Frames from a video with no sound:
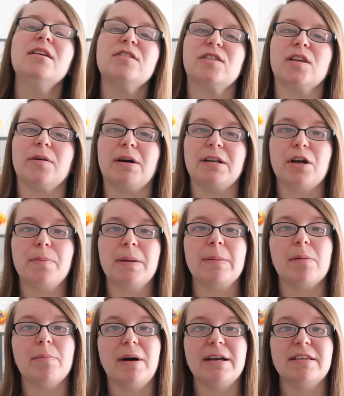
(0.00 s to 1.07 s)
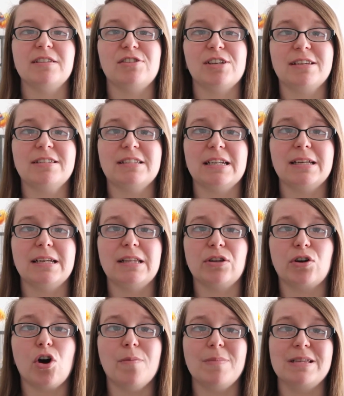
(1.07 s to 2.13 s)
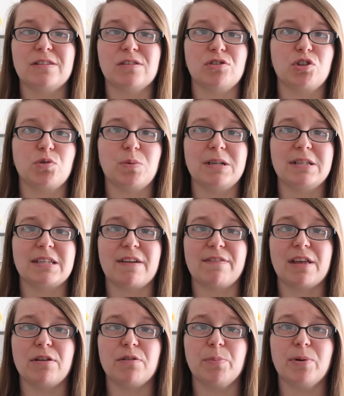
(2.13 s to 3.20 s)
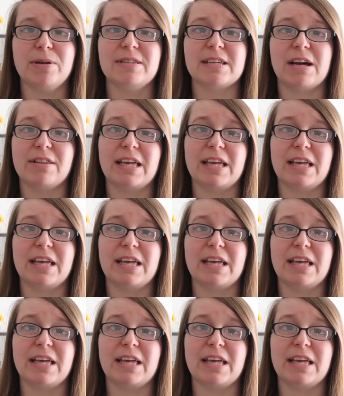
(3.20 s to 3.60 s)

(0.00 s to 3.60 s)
So I know people might suggest it in the comments. I just wanted to give those points out there.